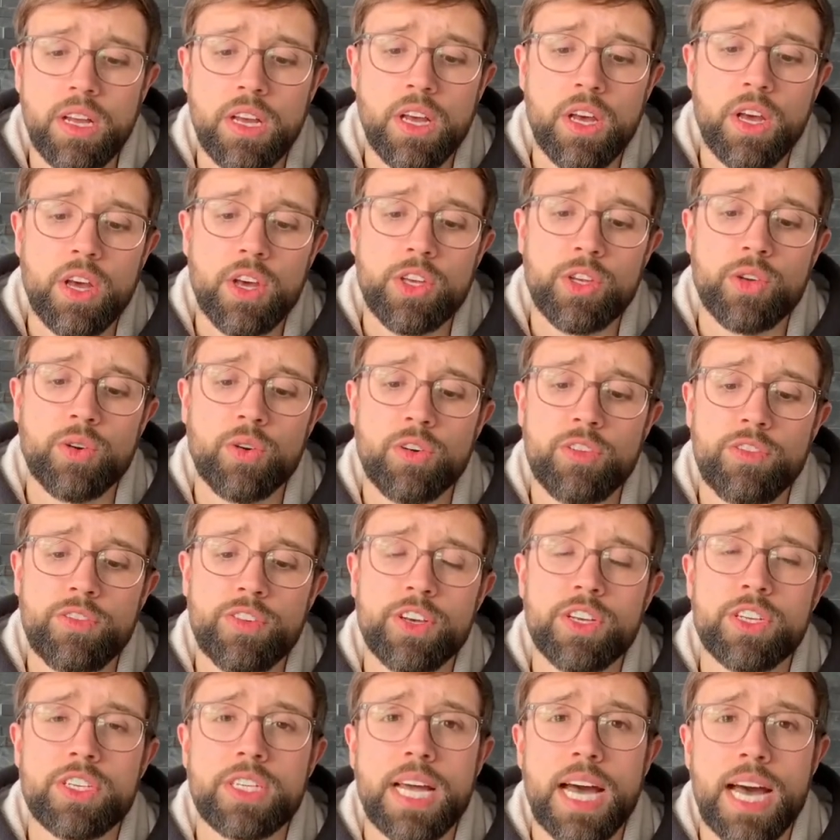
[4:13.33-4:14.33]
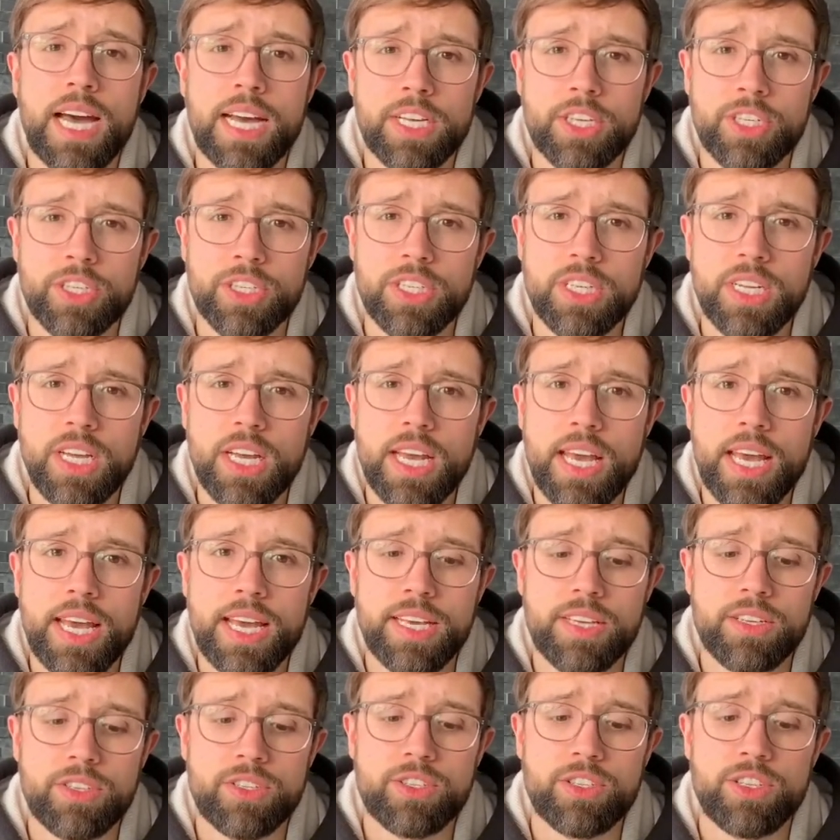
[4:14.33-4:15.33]
Your first action
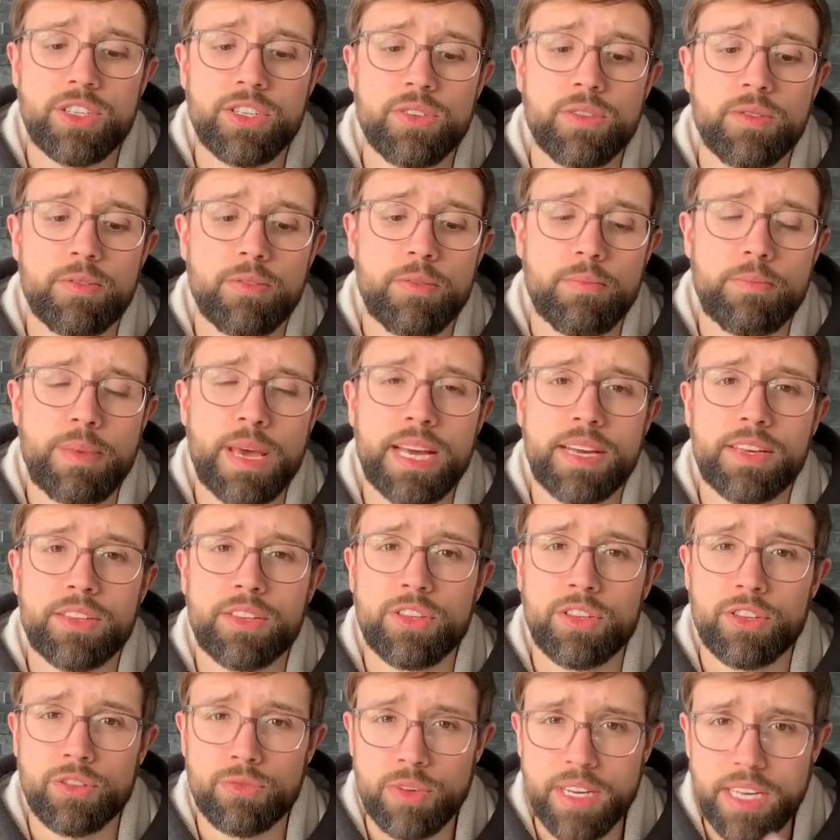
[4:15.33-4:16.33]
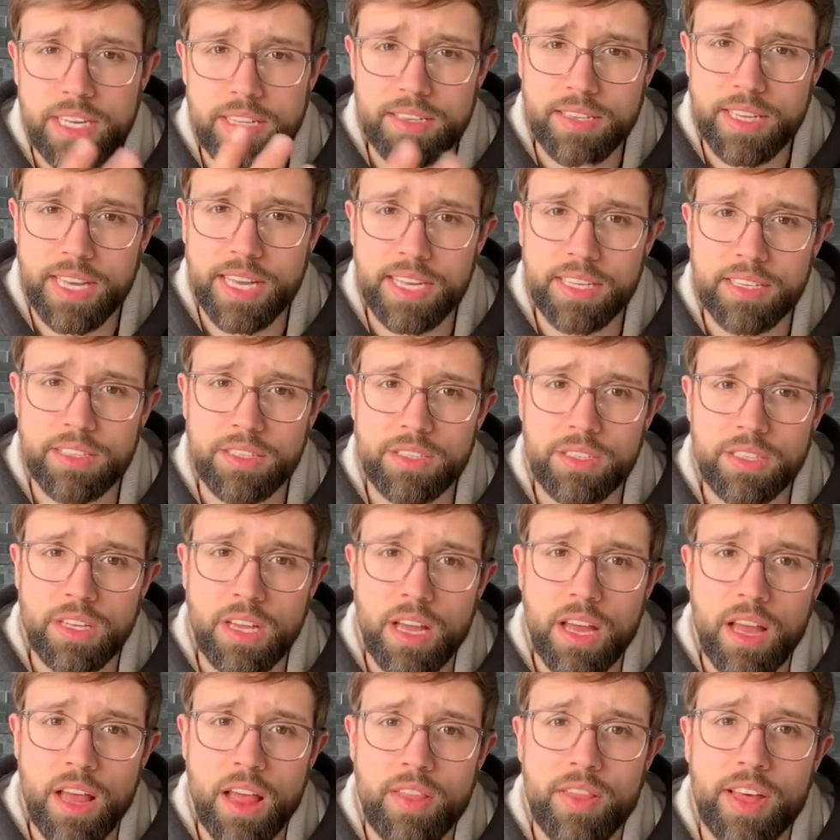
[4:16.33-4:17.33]
is to pick 3 things
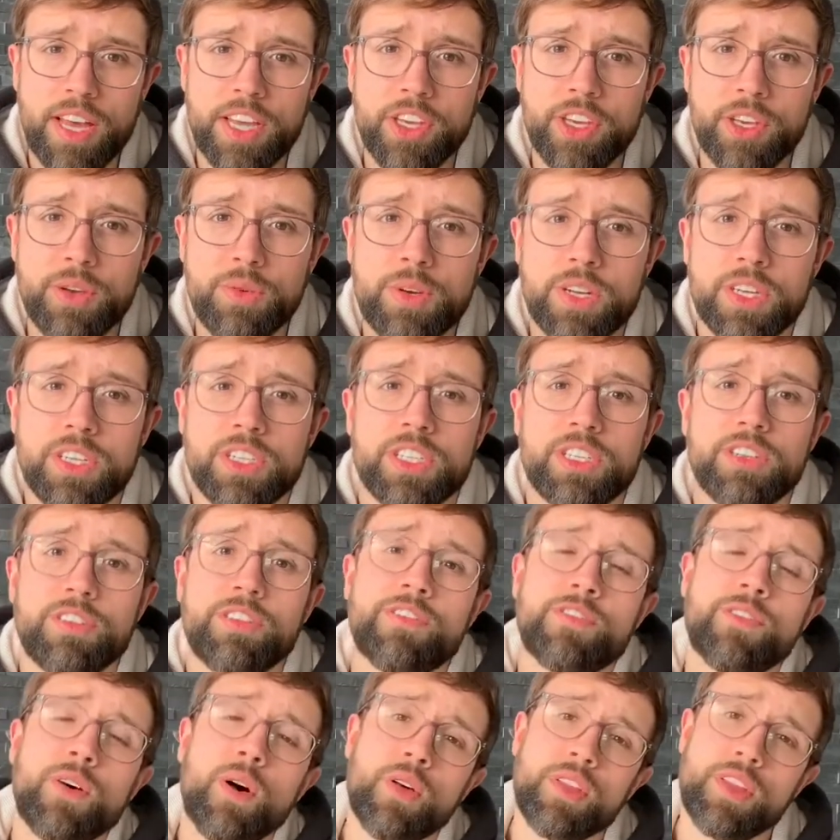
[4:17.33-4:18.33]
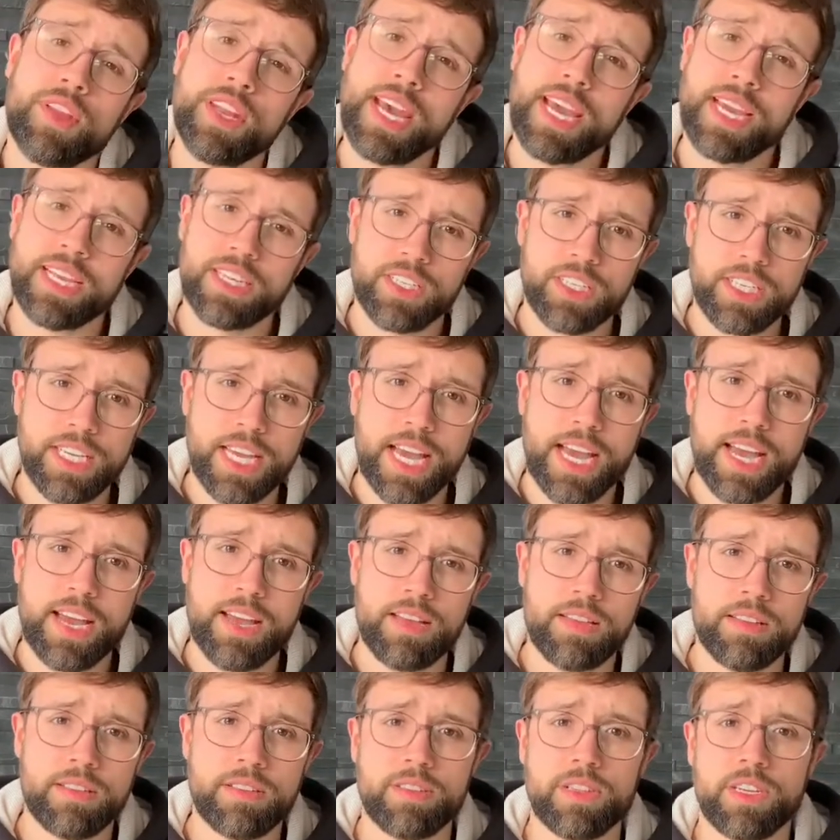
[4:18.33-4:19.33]
that you can do for the next
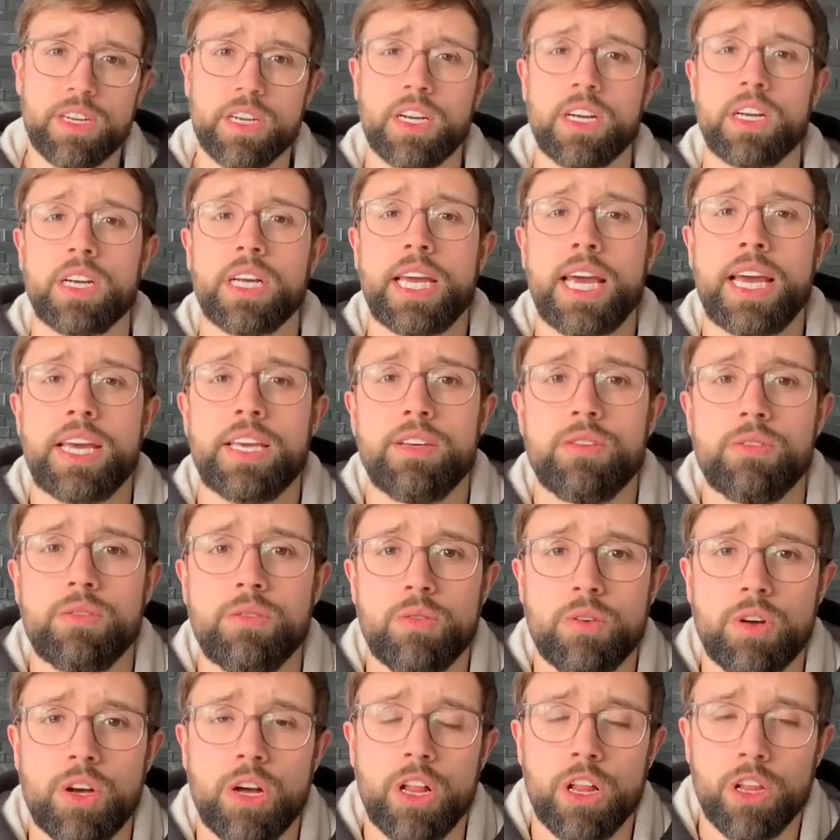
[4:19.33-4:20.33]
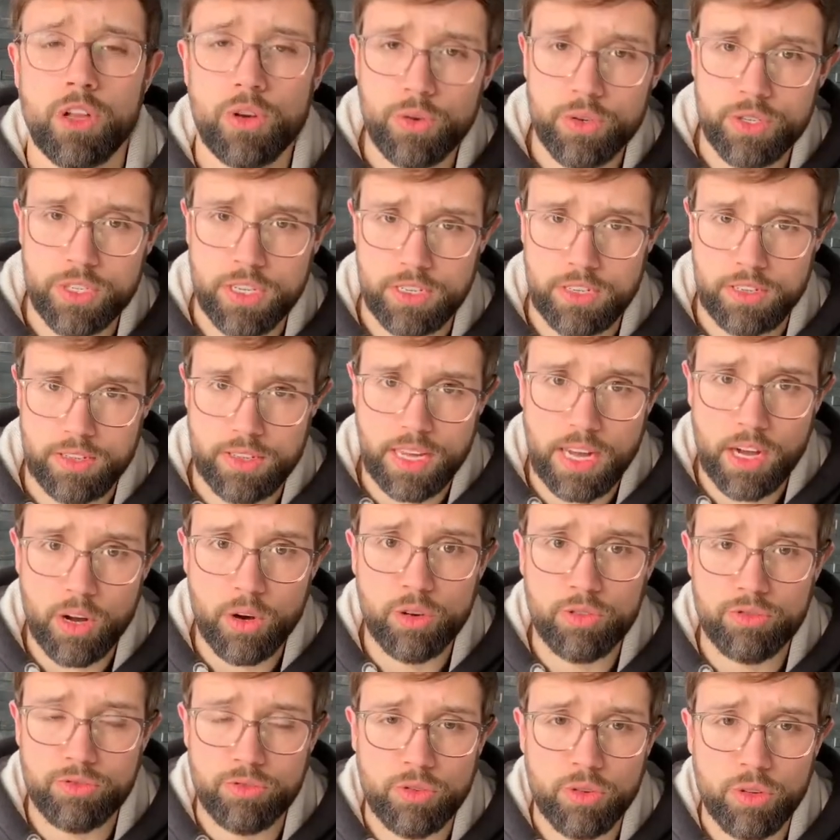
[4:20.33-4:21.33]
year that are going to get you closer to that
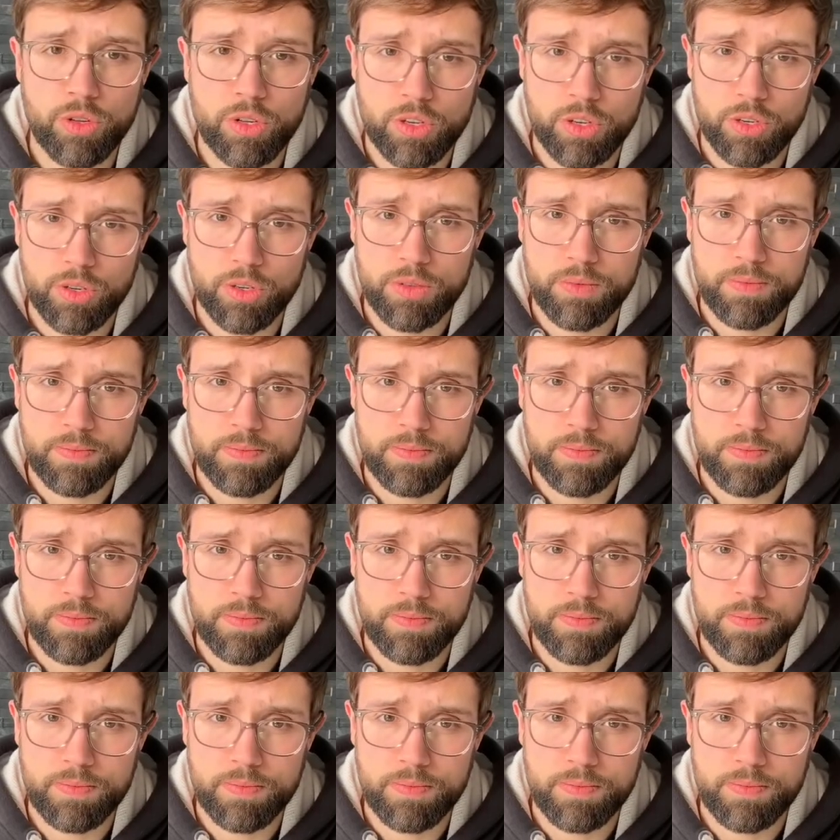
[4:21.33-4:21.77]
overall goal.